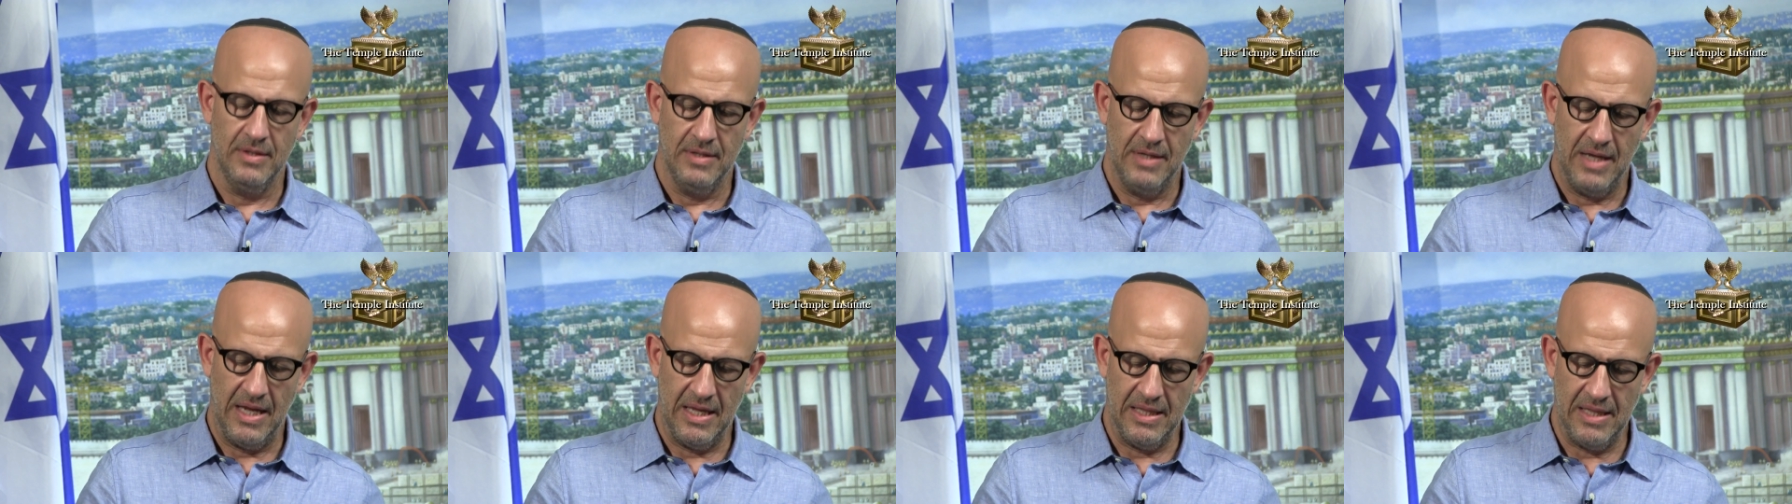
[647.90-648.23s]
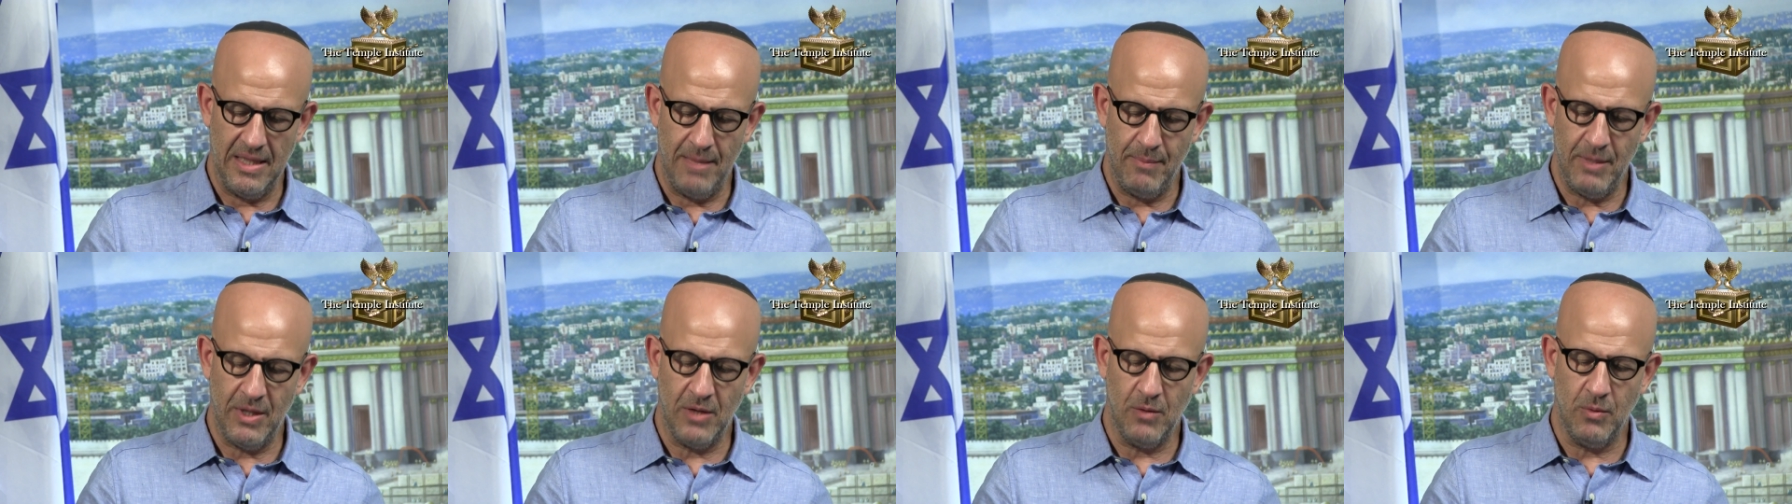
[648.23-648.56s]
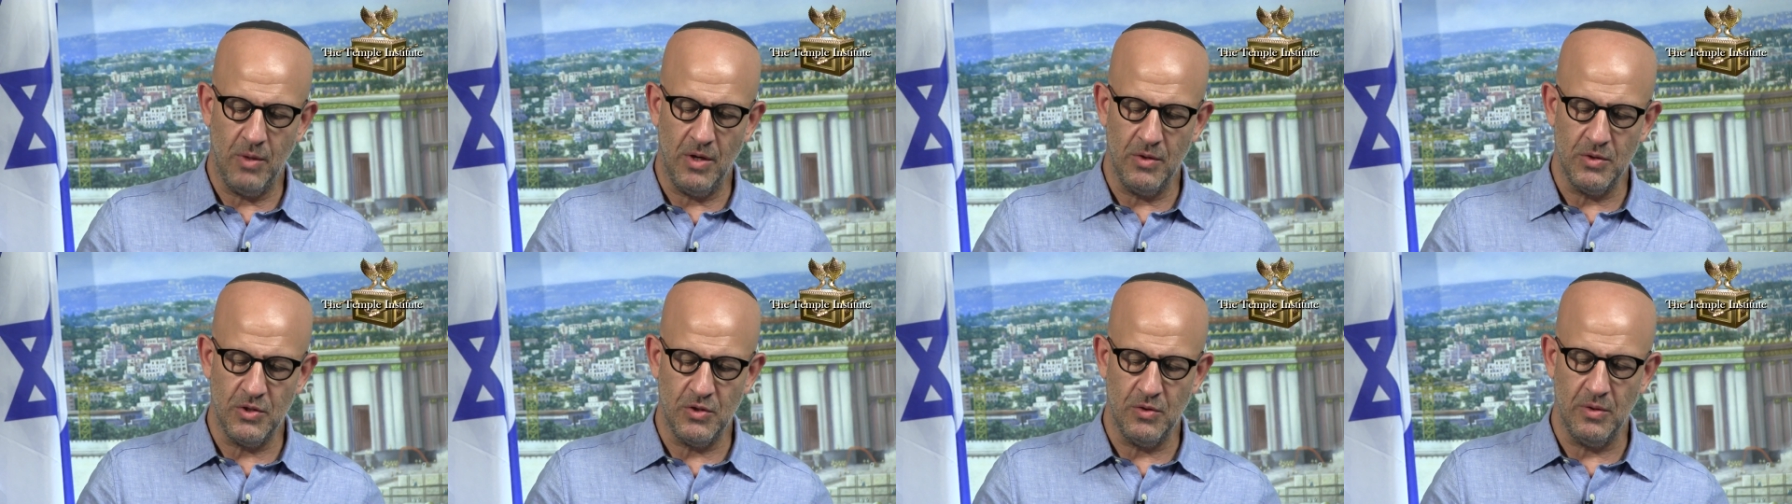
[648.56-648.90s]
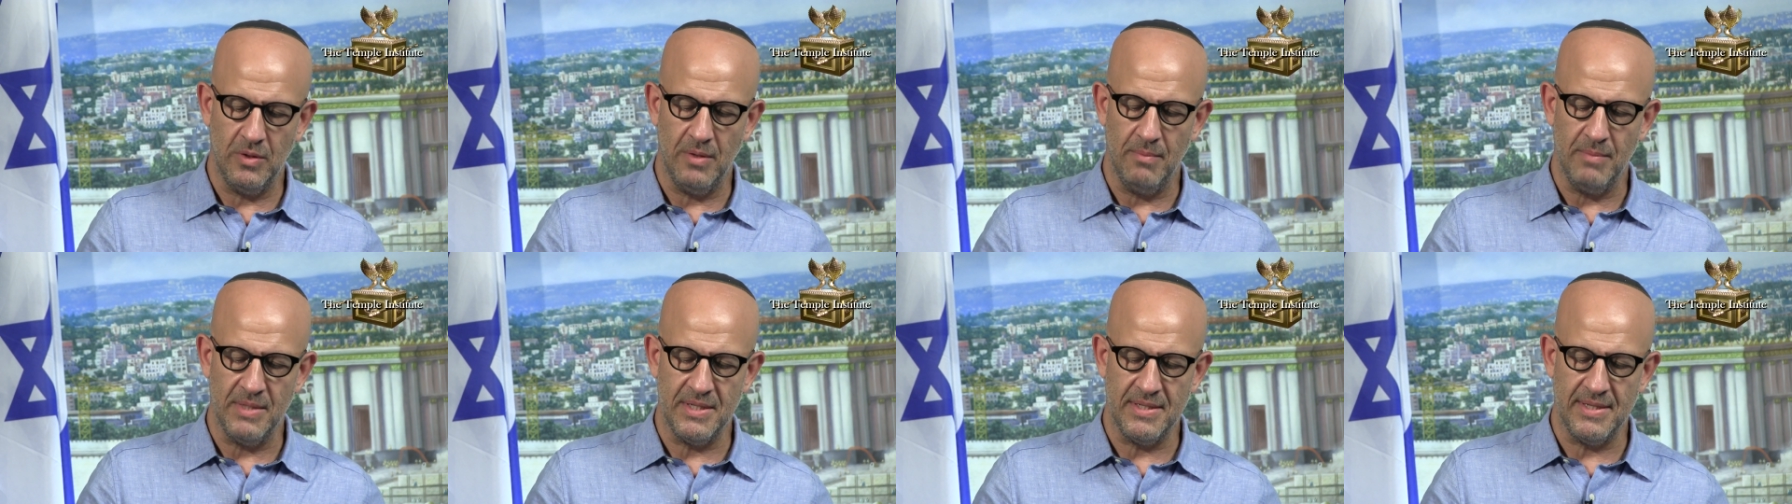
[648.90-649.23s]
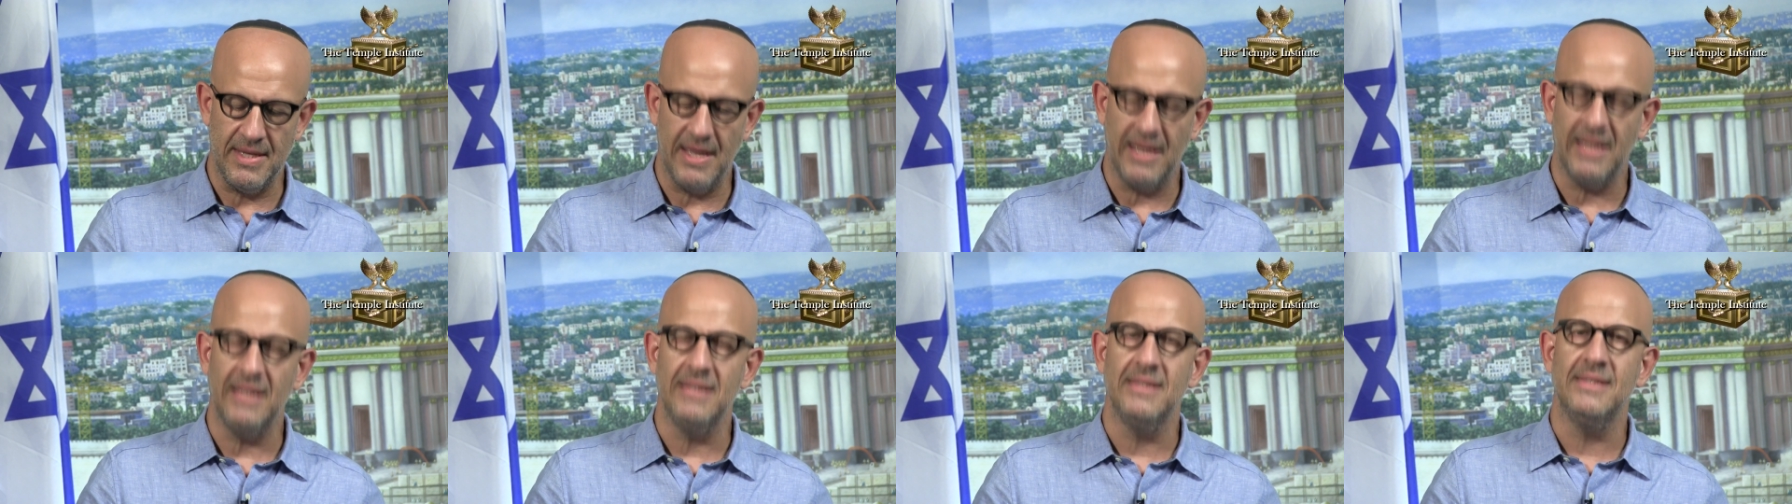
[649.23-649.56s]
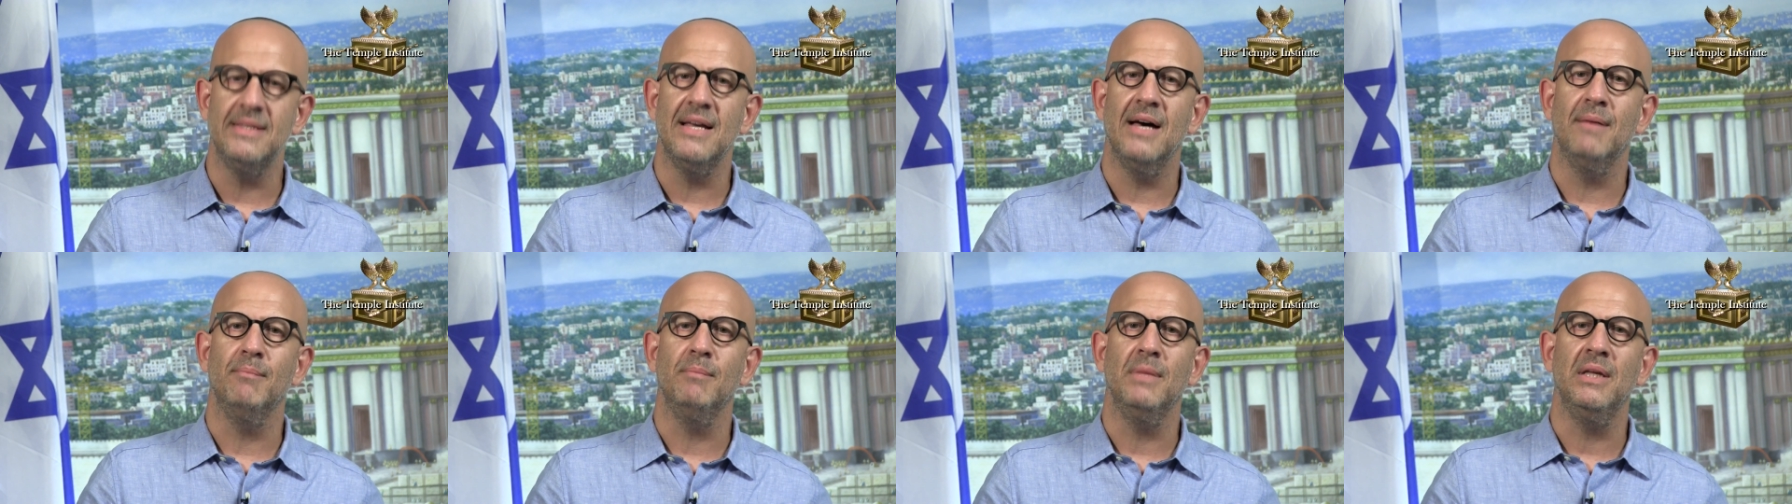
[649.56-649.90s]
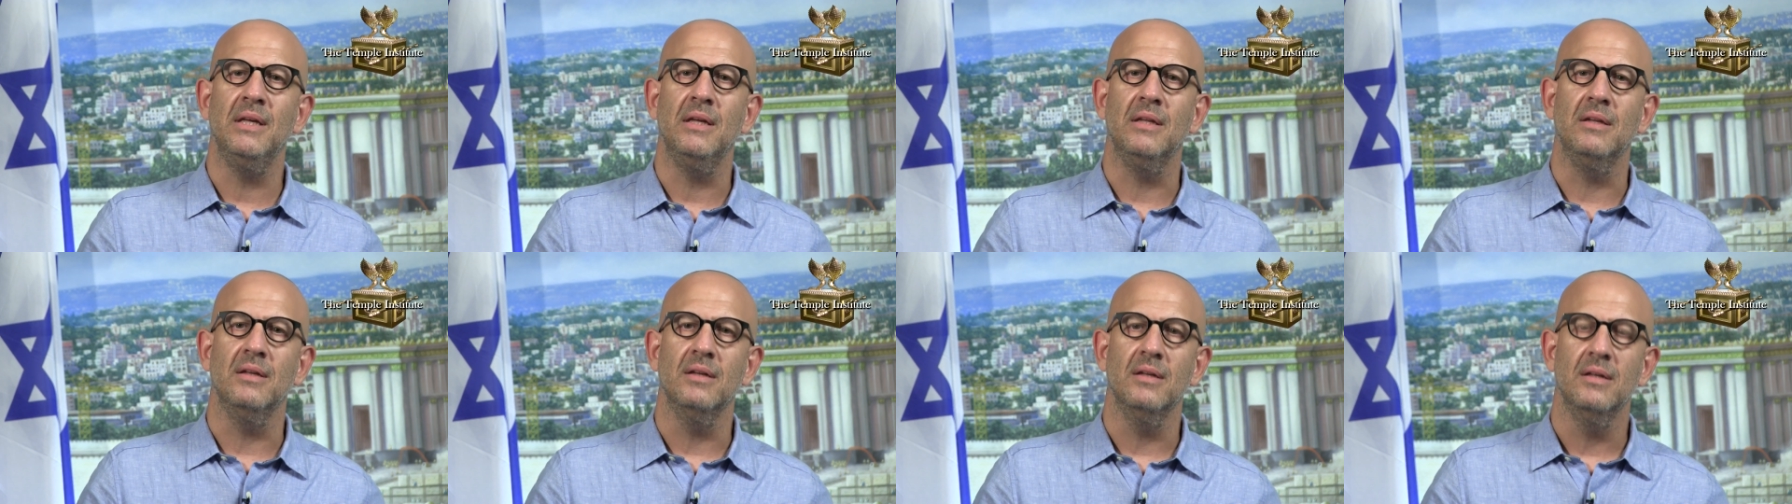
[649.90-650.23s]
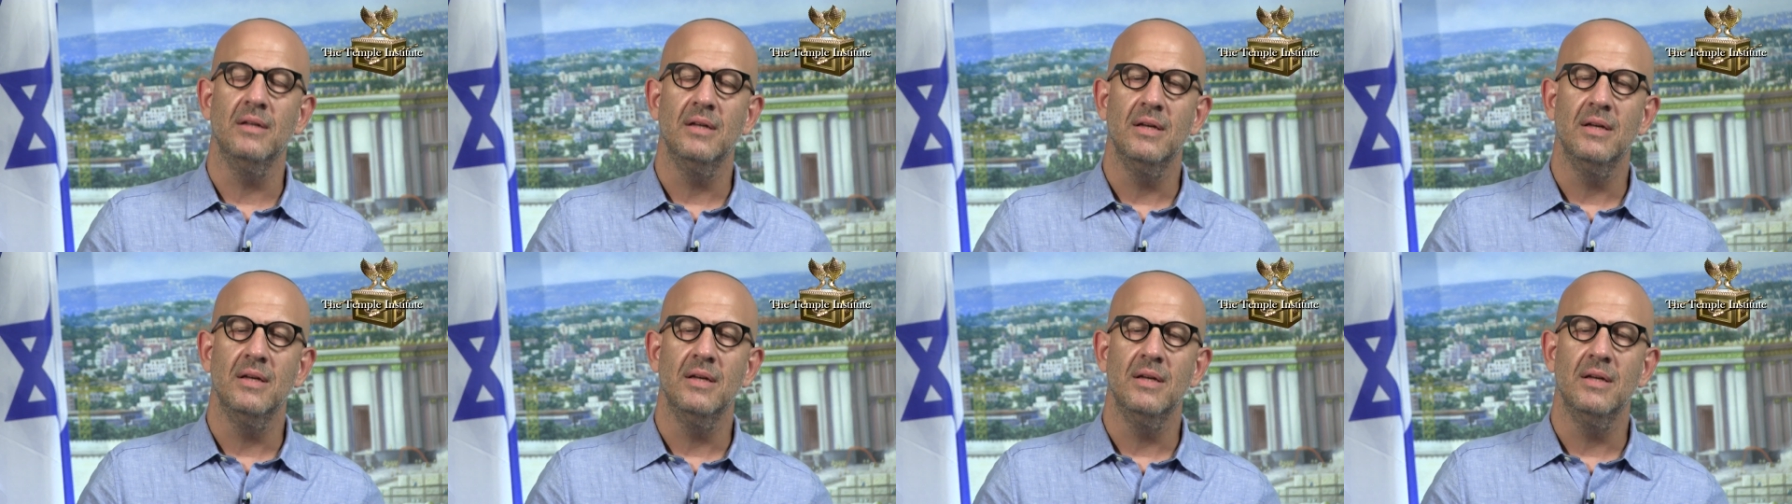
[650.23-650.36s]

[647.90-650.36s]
And let me quote you the Masechet Tamid.